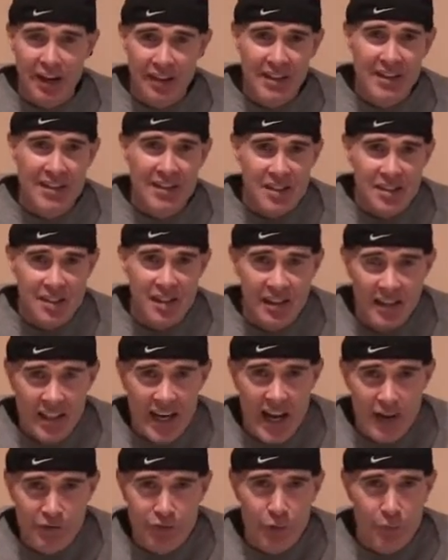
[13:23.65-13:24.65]
on either Sunday
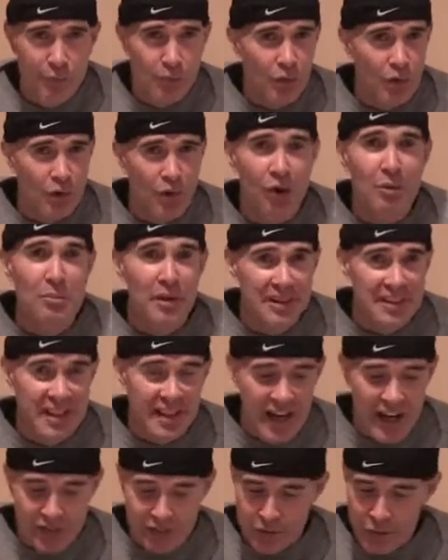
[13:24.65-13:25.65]
Night Football or
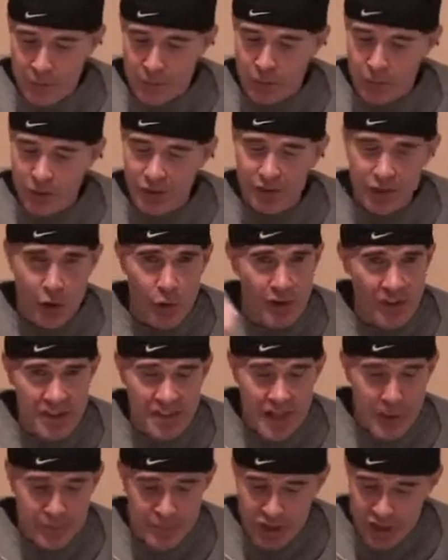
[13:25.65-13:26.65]
Monday Night Football. No
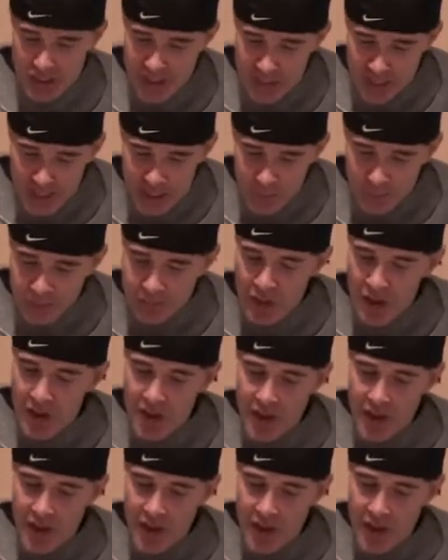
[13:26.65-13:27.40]
exception here.